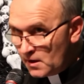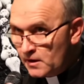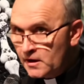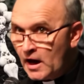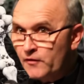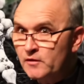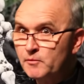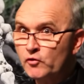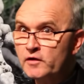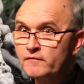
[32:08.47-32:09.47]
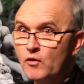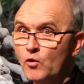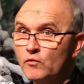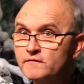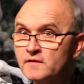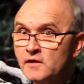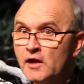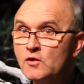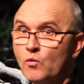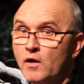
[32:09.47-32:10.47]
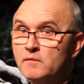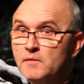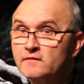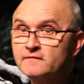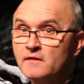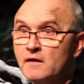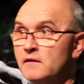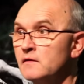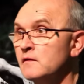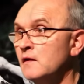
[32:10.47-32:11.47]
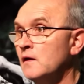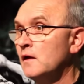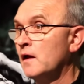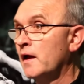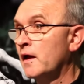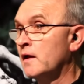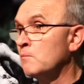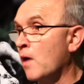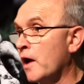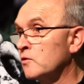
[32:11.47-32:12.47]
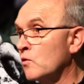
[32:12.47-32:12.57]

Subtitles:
that tested the priest's endurance. Beelzebub, the lord of